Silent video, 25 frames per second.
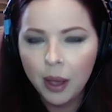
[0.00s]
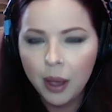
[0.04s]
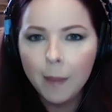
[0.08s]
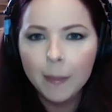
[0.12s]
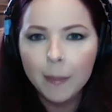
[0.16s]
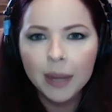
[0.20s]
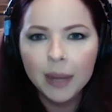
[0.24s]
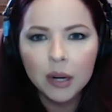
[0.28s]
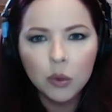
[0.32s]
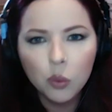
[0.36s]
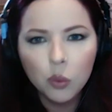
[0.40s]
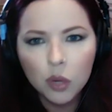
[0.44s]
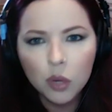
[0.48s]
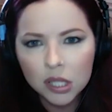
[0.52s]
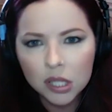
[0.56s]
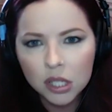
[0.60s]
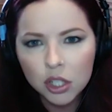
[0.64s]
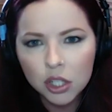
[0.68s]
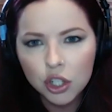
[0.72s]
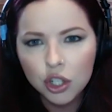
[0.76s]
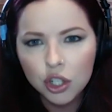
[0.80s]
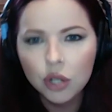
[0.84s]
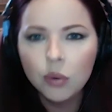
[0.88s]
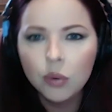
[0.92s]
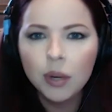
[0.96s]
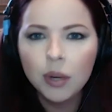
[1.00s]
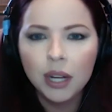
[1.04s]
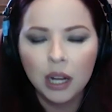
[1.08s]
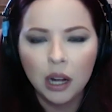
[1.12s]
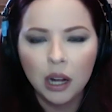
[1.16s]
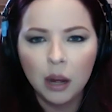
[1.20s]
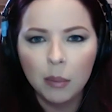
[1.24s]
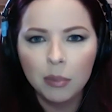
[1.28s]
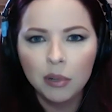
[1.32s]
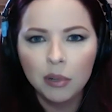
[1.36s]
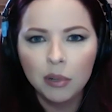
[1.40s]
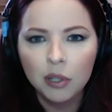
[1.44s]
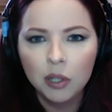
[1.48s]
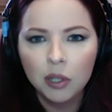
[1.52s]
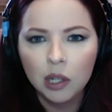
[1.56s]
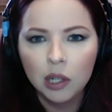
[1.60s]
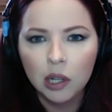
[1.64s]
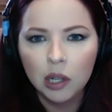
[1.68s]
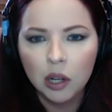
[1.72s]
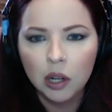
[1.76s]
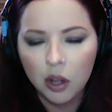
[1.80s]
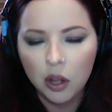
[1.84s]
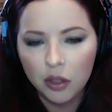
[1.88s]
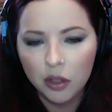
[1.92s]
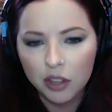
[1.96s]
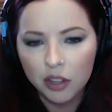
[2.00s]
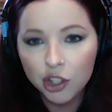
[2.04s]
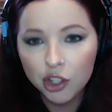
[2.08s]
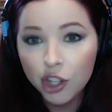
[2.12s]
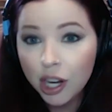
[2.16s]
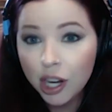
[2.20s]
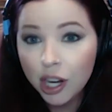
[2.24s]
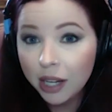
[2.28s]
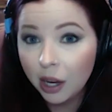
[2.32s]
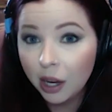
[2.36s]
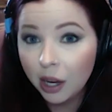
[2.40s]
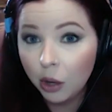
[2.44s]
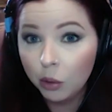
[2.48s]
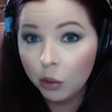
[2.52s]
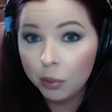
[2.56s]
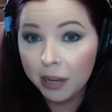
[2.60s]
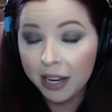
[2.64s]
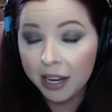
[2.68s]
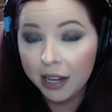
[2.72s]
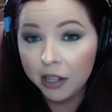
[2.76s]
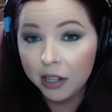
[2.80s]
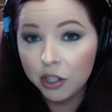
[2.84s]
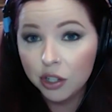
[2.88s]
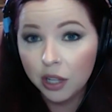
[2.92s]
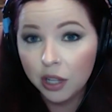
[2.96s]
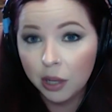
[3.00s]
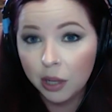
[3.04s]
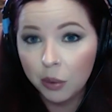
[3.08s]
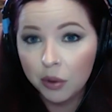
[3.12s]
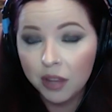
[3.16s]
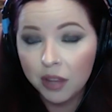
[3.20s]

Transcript: but it wasn't showing up on the checkout page, like where they